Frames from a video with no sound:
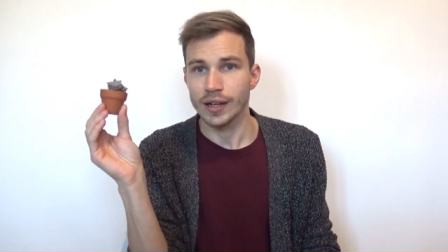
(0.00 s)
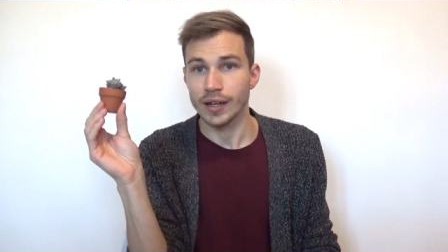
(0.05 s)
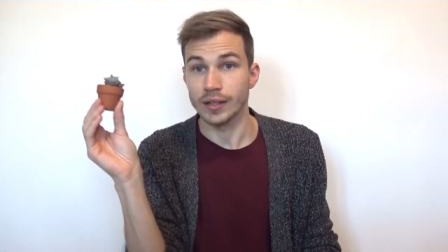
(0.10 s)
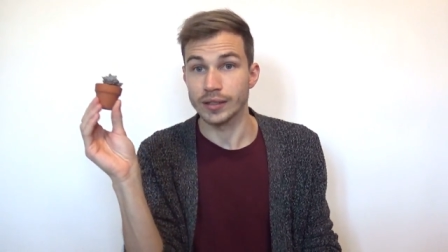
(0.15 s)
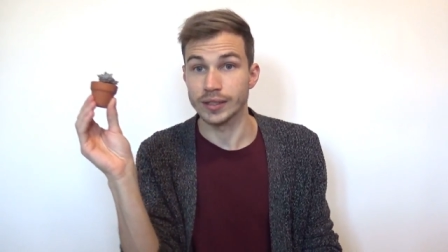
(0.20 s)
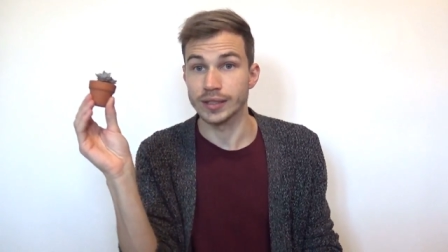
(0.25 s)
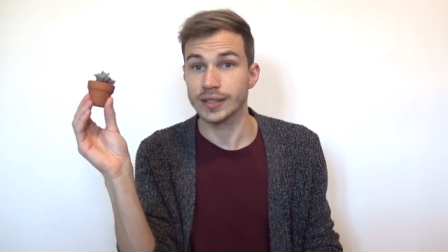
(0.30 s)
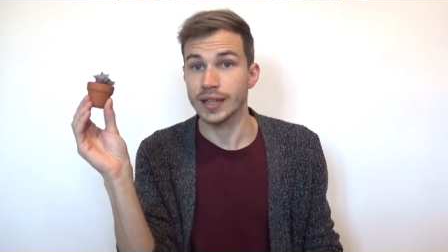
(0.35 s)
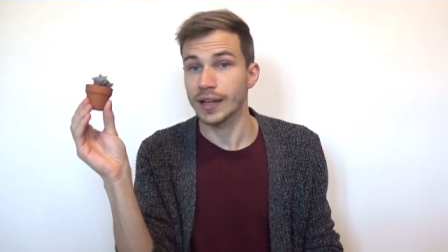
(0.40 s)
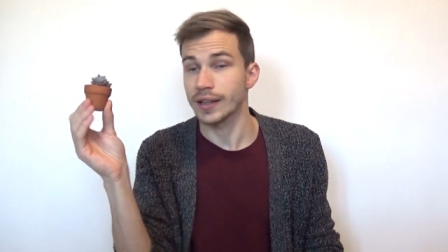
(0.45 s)

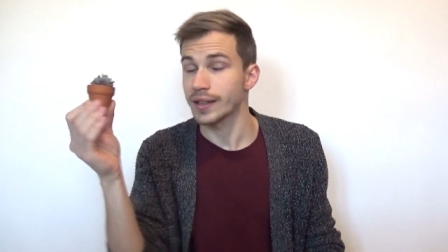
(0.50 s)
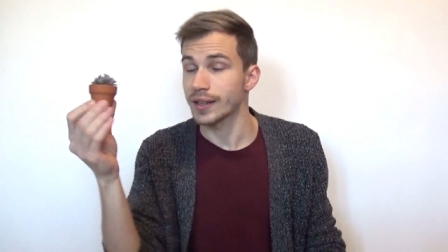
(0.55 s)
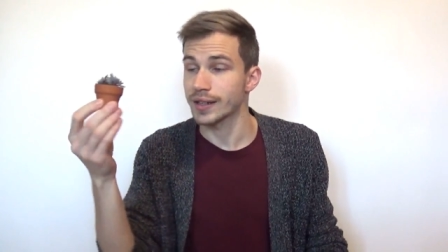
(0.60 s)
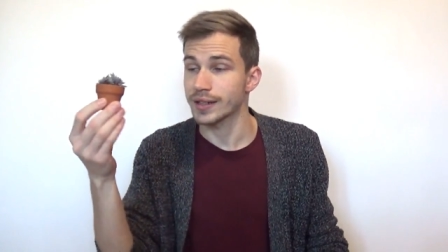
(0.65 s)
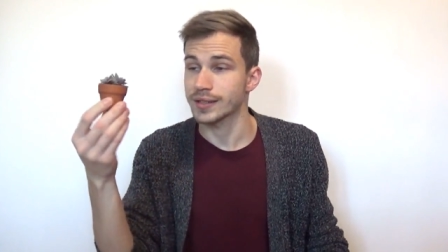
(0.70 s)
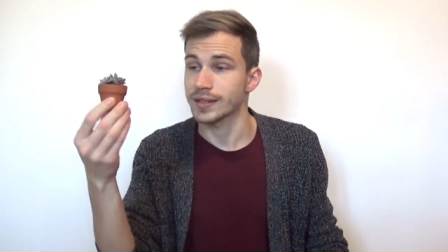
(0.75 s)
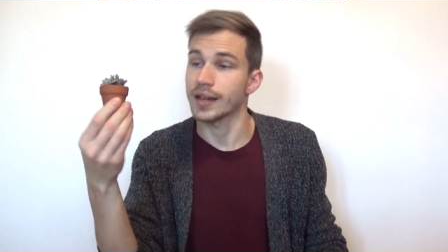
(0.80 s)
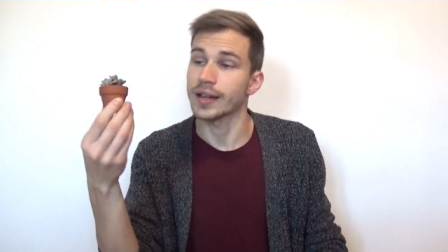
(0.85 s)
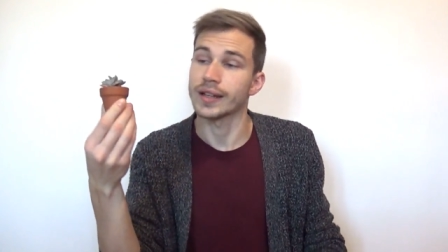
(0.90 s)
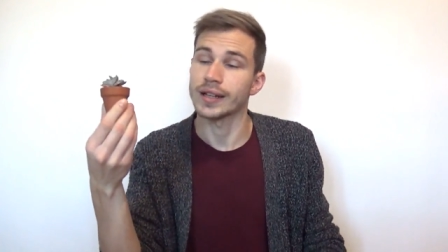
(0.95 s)
the tinier
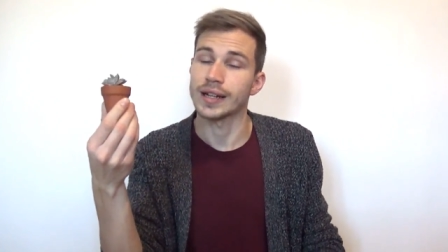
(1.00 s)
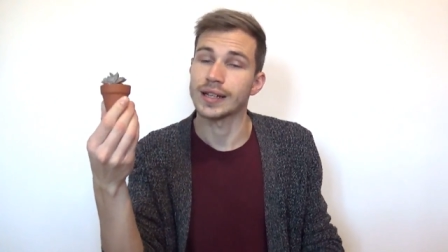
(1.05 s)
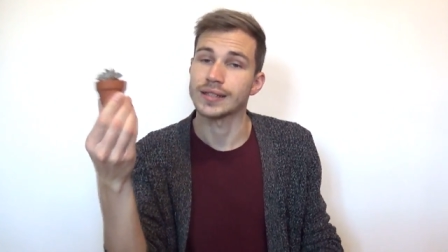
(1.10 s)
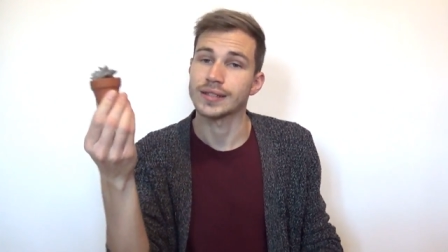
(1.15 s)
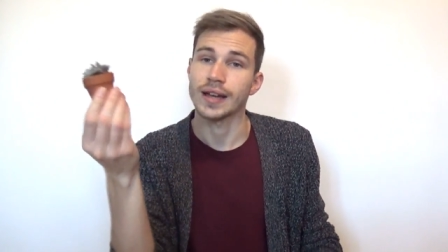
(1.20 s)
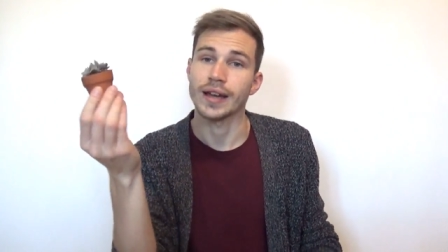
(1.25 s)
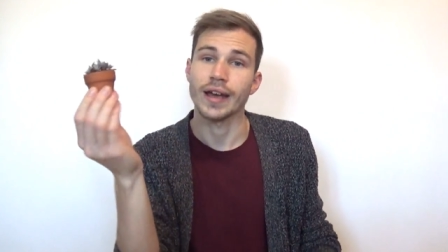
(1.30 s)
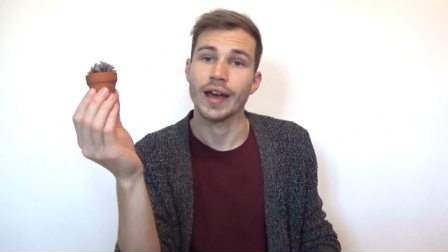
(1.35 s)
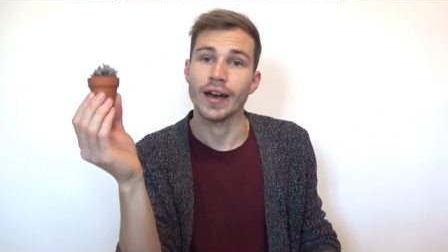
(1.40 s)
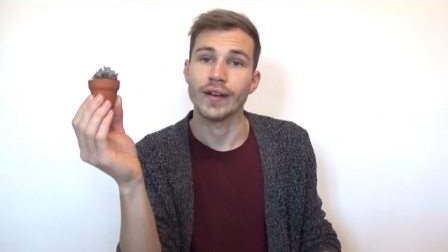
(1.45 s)

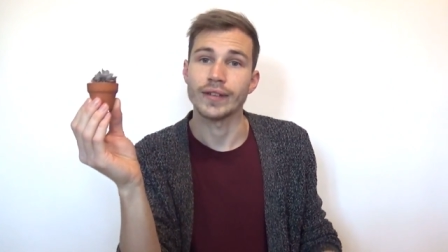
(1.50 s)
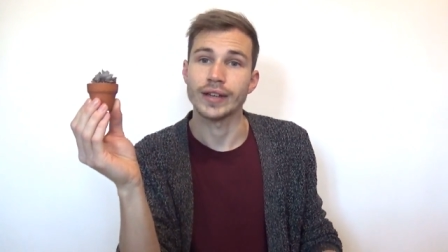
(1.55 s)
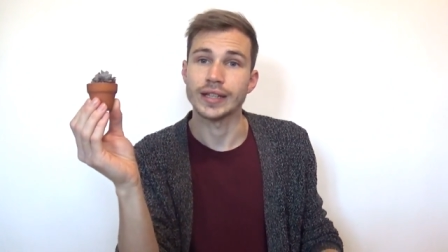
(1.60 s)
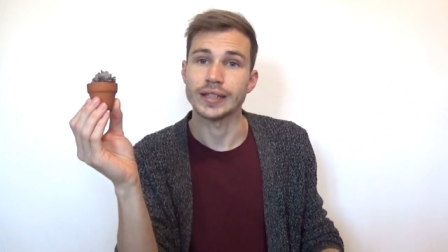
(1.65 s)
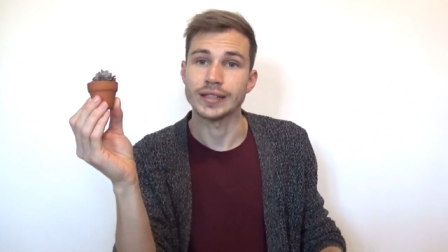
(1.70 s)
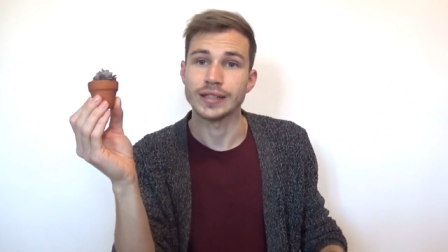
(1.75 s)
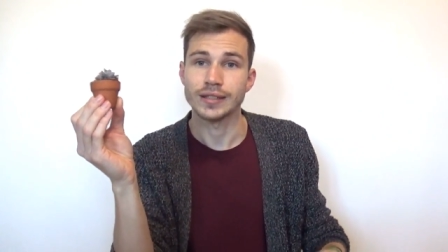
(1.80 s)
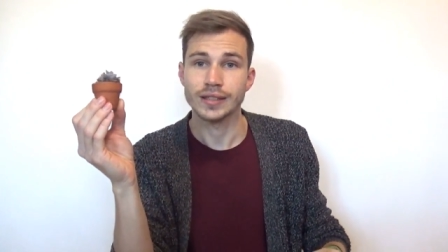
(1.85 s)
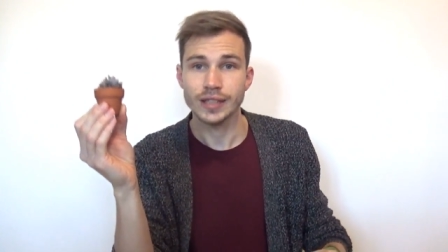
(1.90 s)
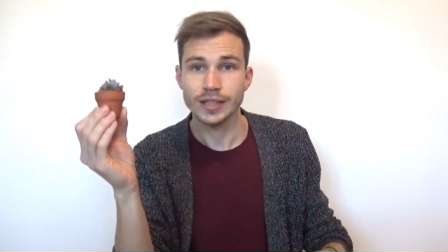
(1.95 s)
succulents I have
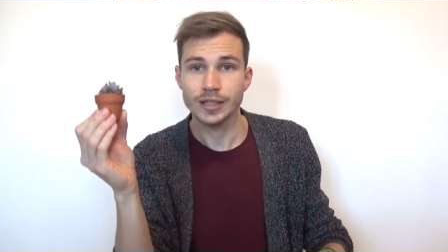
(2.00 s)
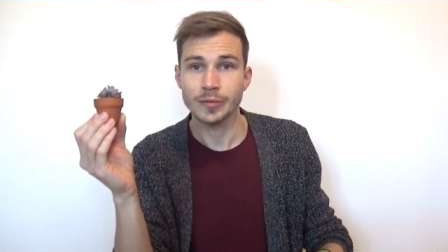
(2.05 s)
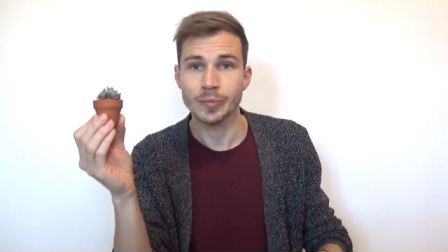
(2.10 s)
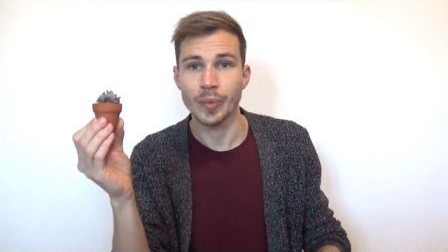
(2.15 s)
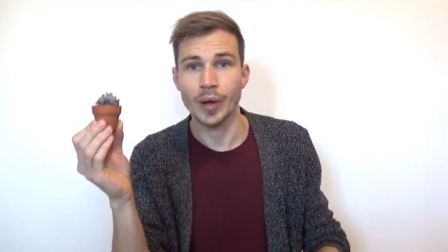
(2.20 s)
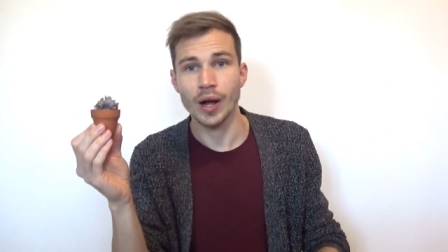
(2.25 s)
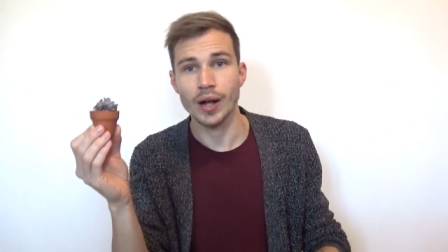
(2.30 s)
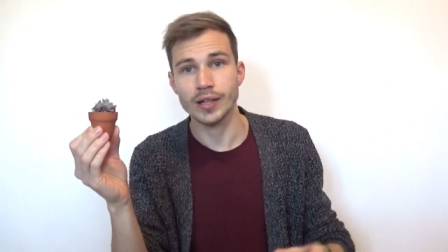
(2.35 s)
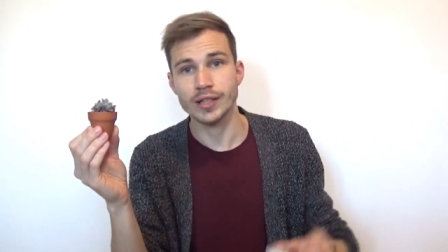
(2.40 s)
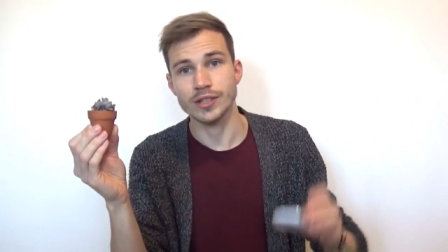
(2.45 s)
in little
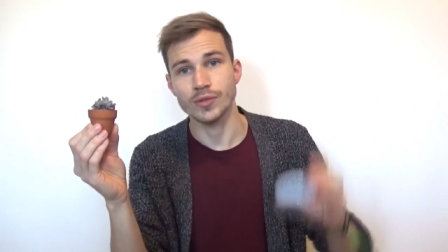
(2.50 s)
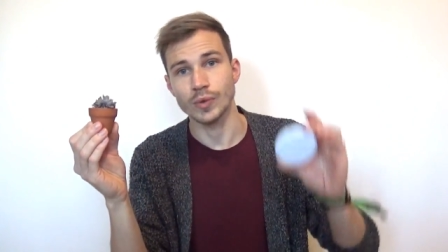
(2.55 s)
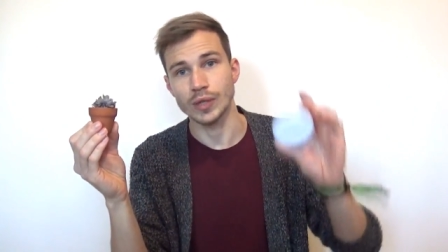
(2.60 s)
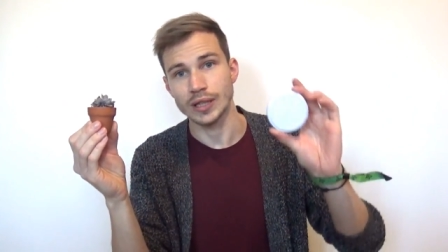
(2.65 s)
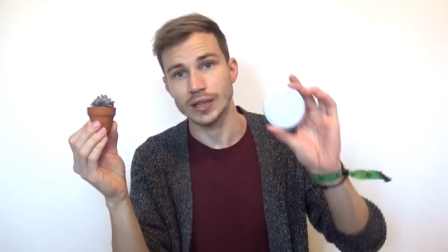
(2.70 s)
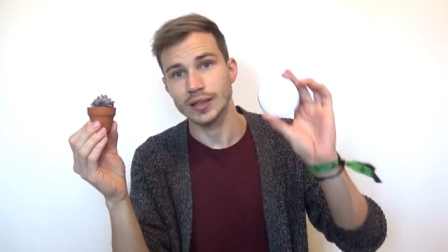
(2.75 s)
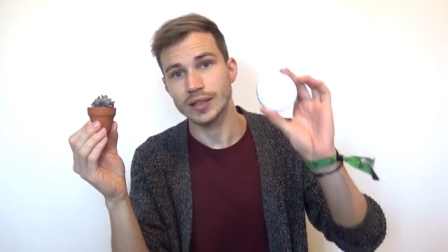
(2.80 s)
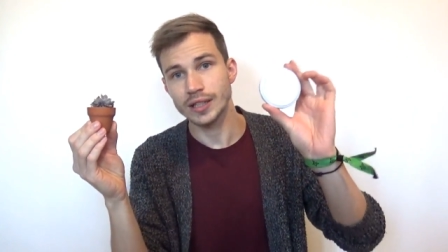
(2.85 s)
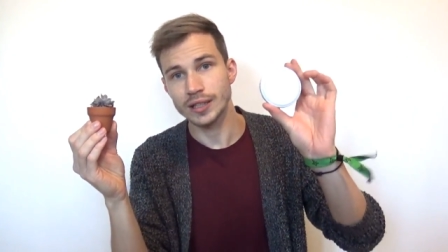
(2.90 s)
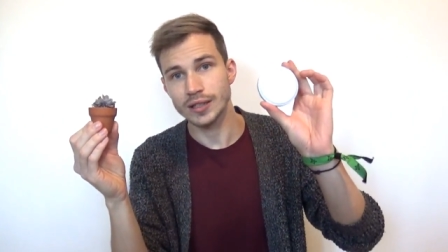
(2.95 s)
pots
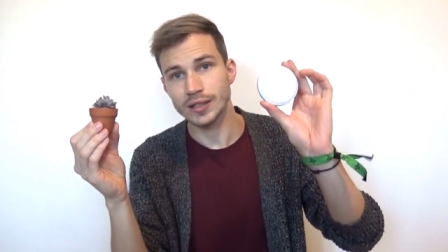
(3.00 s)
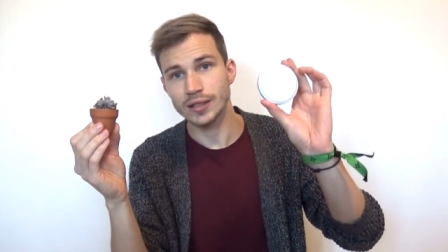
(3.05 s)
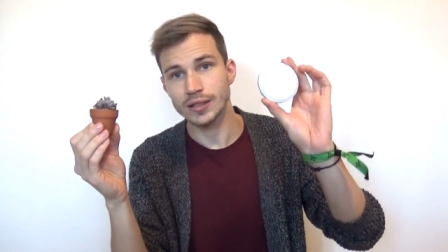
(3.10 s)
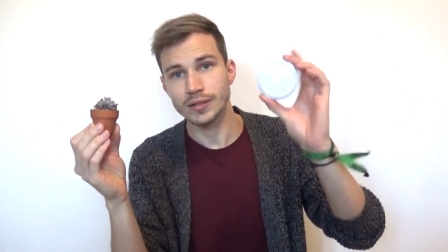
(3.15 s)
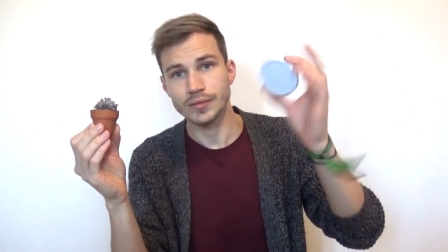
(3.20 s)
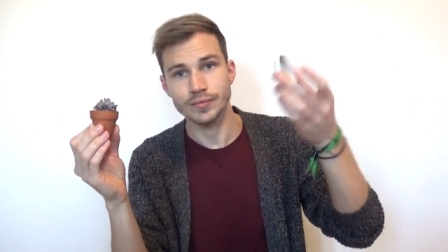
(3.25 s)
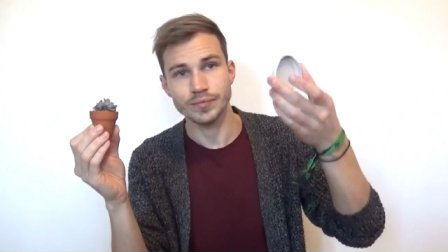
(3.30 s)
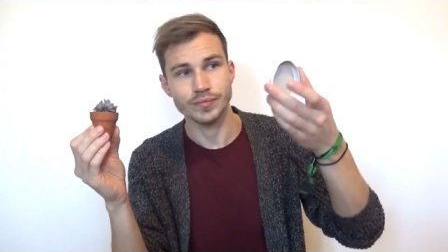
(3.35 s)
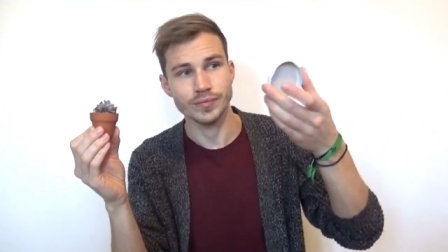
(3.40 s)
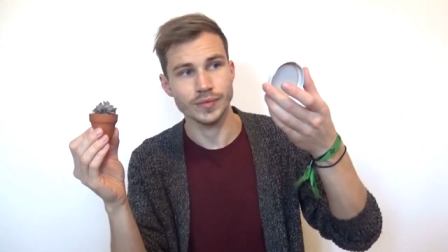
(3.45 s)
with
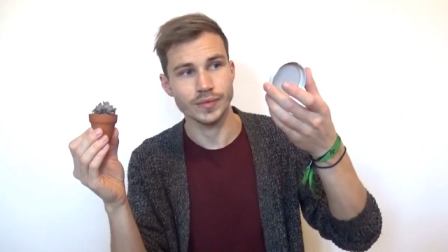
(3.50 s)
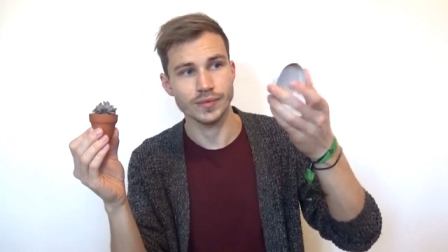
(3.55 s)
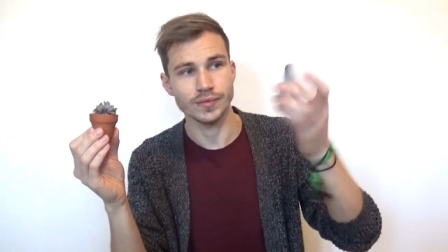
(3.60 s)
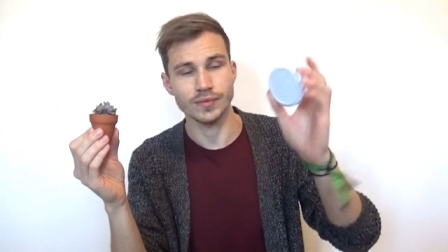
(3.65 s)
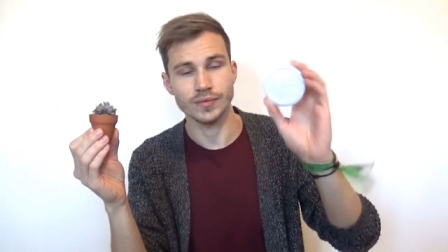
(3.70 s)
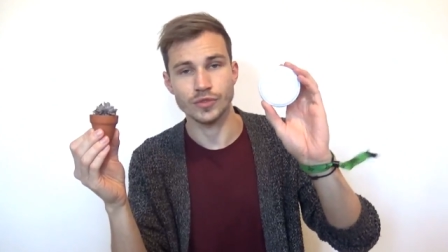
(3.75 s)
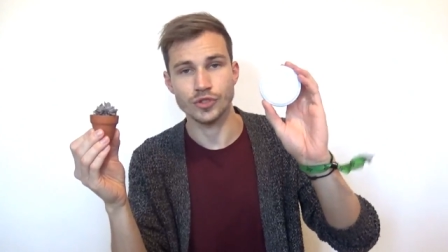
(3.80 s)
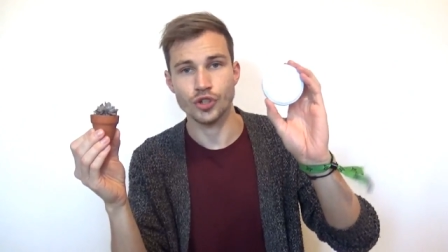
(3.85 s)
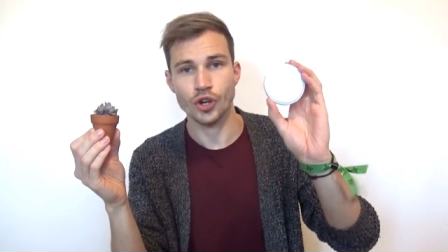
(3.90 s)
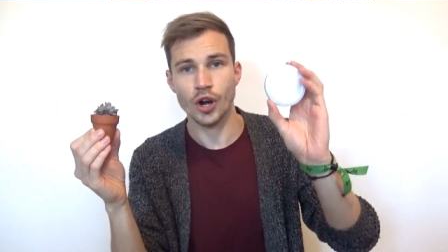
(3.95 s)
little mm,